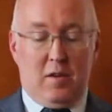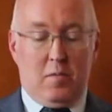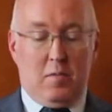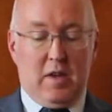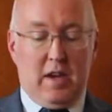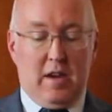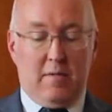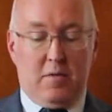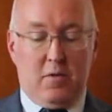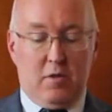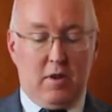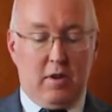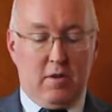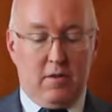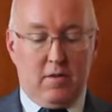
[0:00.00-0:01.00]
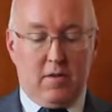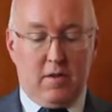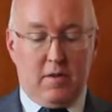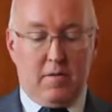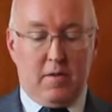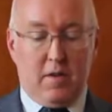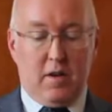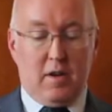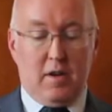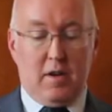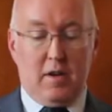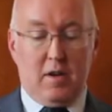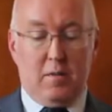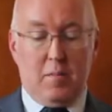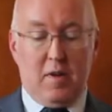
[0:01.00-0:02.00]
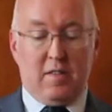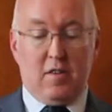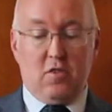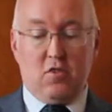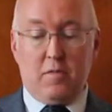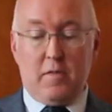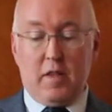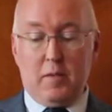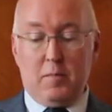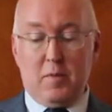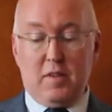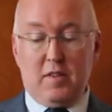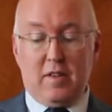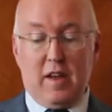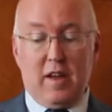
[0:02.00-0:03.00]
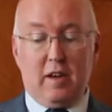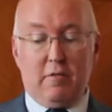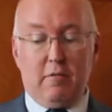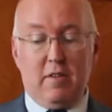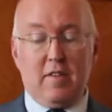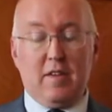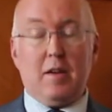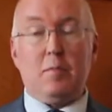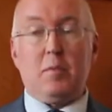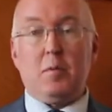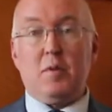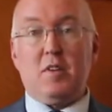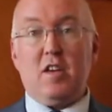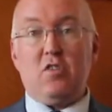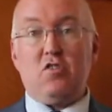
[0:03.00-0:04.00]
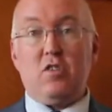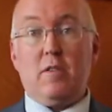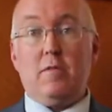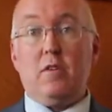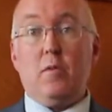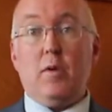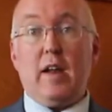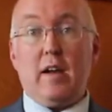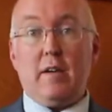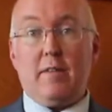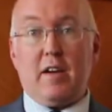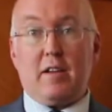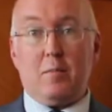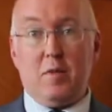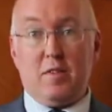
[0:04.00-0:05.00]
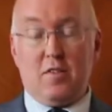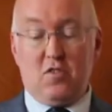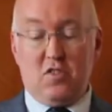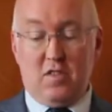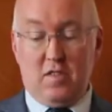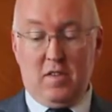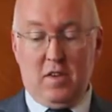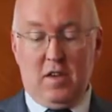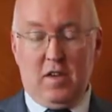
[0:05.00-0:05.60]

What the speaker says: We have 30 years of message development and increasing implementation of UN EDIFACT messages,